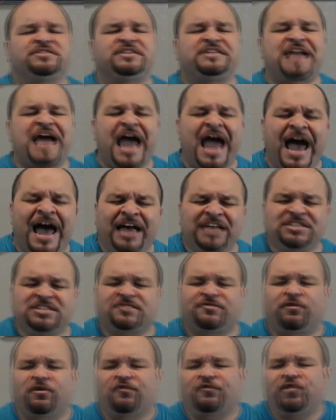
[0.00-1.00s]
and to ask
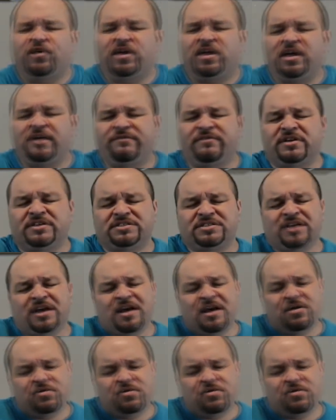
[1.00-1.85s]
for forgiveness.